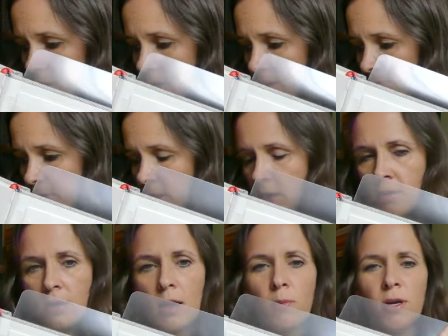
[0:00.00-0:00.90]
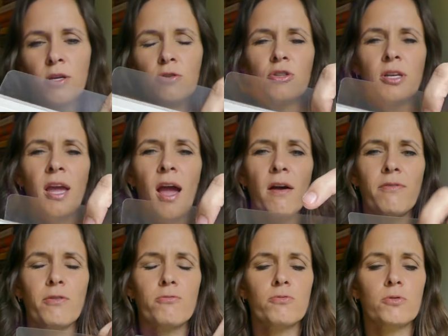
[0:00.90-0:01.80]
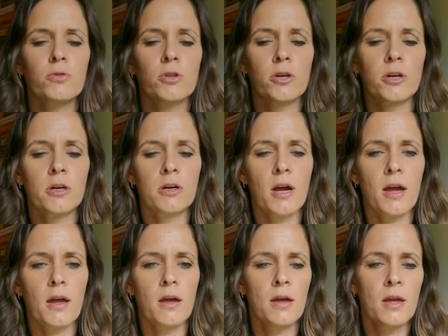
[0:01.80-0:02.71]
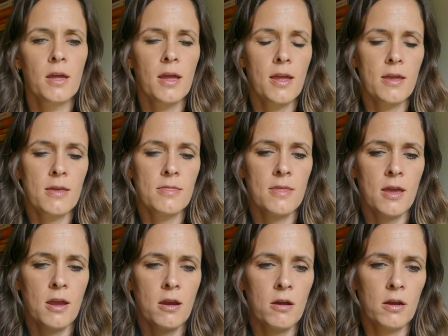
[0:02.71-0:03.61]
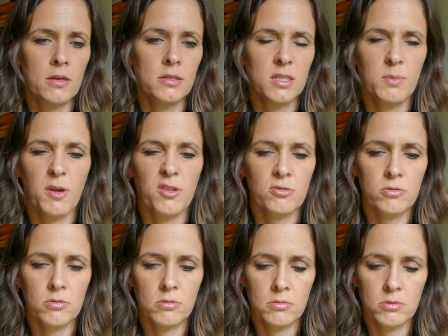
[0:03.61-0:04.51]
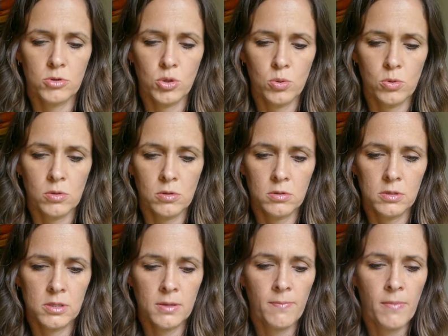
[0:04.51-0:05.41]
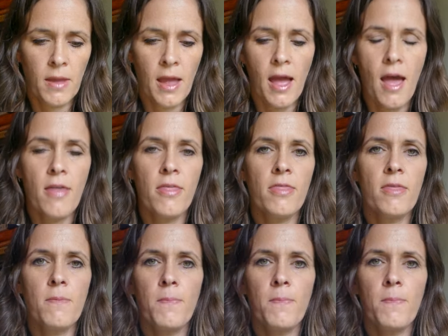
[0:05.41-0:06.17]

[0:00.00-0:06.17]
stuff in and we usually have a ruler in there and some other tools and then the